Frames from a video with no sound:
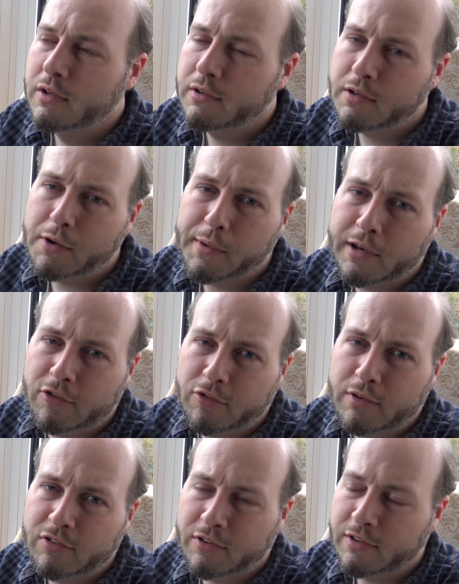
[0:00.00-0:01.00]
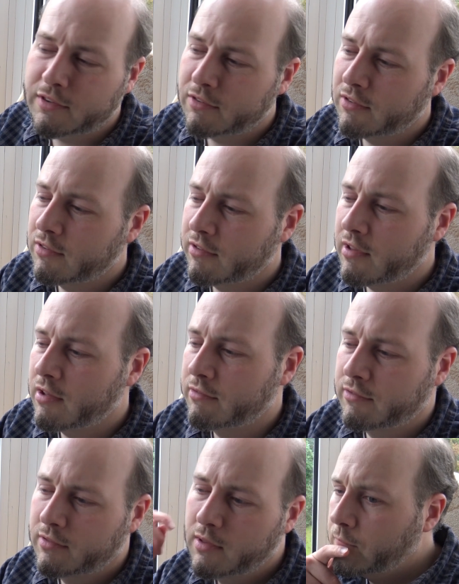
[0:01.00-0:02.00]
no entry signs and
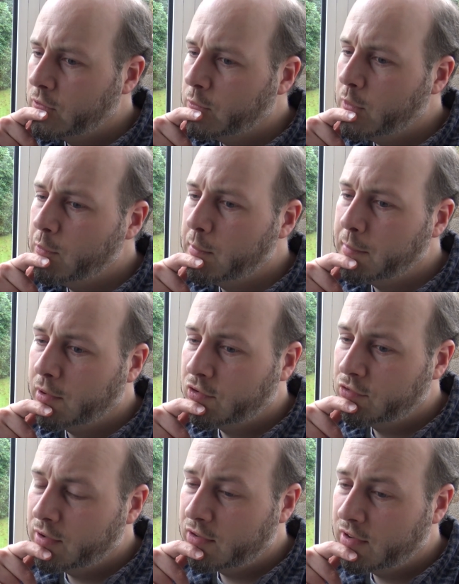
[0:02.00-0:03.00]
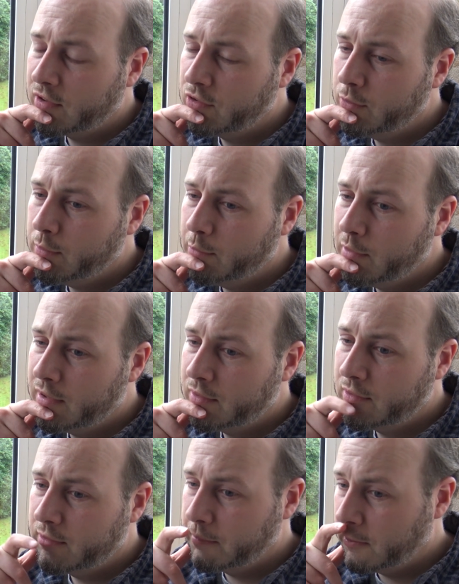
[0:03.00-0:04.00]
stuff. So we went past Drake statue, we went
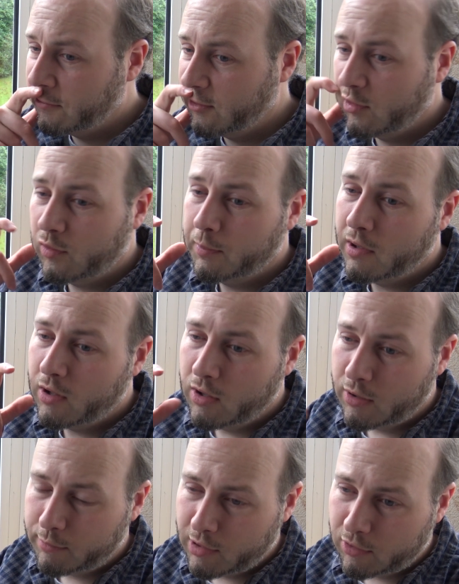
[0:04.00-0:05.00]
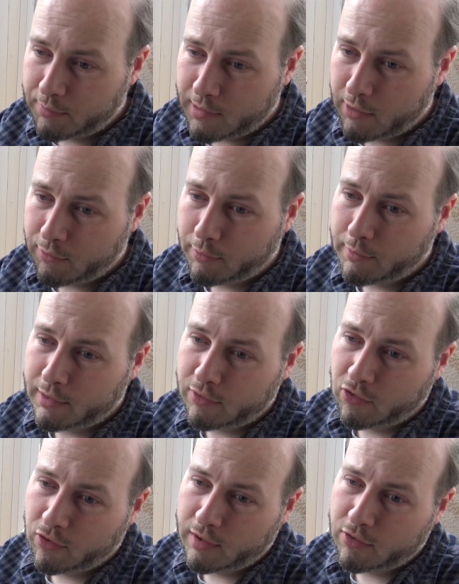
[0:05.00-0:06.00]
past the Spa roundabout, we
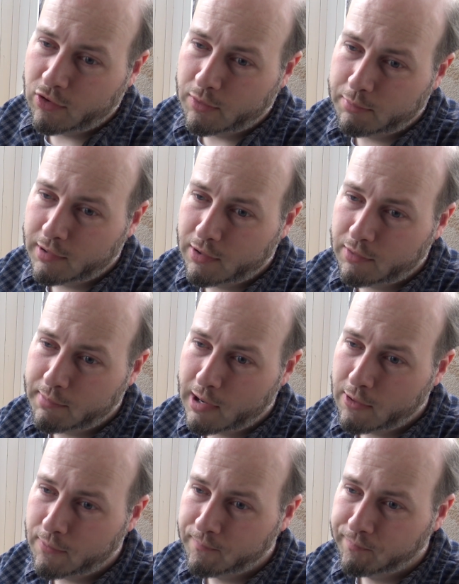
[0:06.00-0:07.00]
went to the top roundabout,